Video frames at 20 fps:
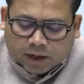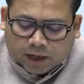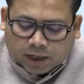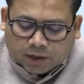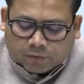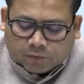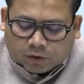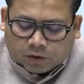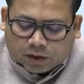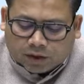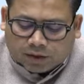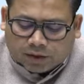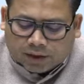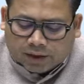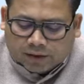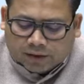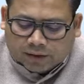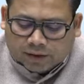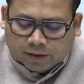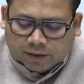And what are
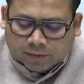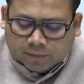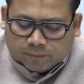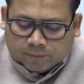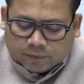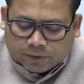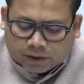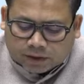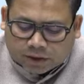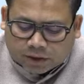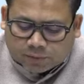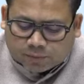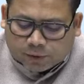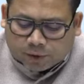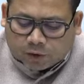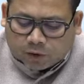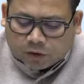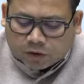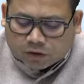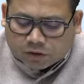they? This is
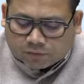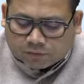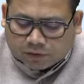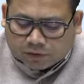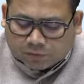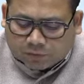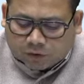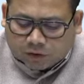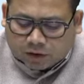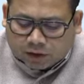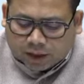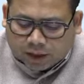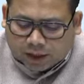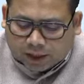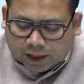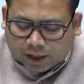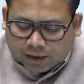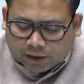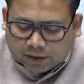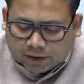because of the what?
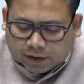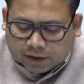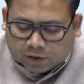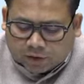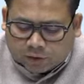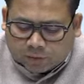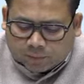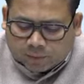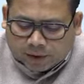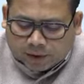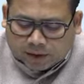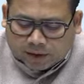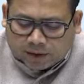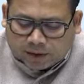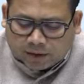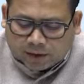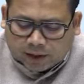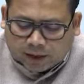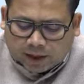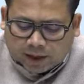Anaerobic
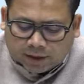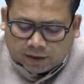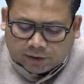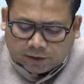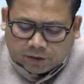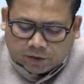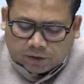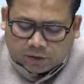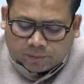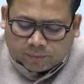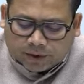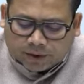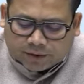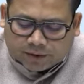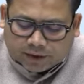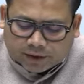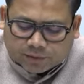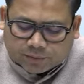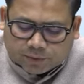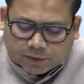
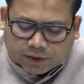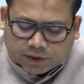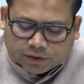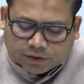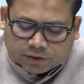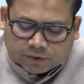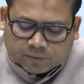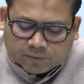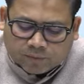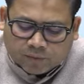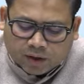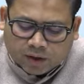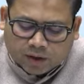respiration.